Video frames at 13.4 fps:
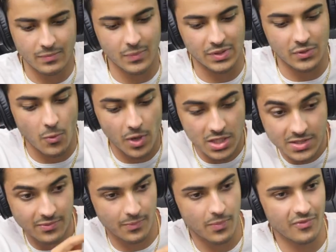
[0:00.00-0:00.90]
But the
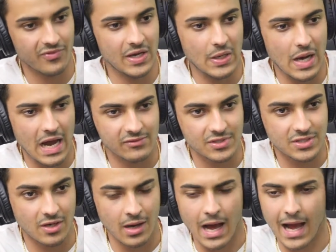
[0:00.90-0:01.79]
worst video I ever
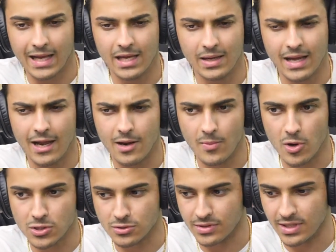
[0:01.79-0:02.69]
saw, I get kind of
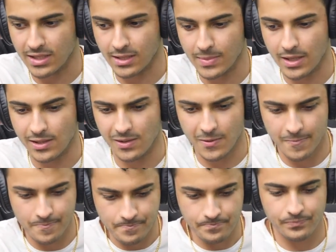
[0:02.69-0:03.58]
emotional thinking about it,
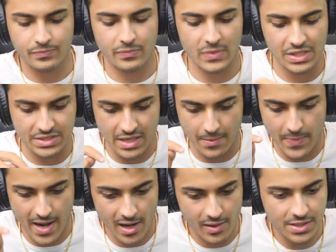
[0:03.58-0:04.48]
is that
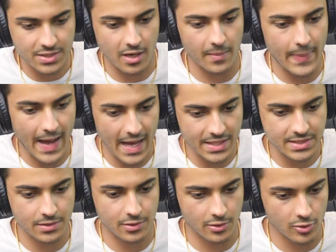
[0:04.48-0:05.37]
parents are
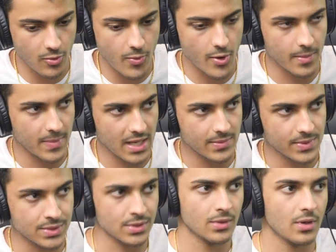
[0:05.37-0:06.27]
passing their newborn
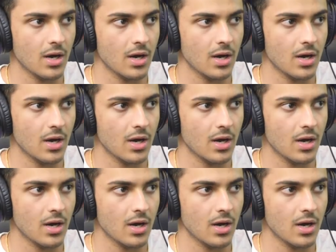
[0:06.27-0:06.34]
babies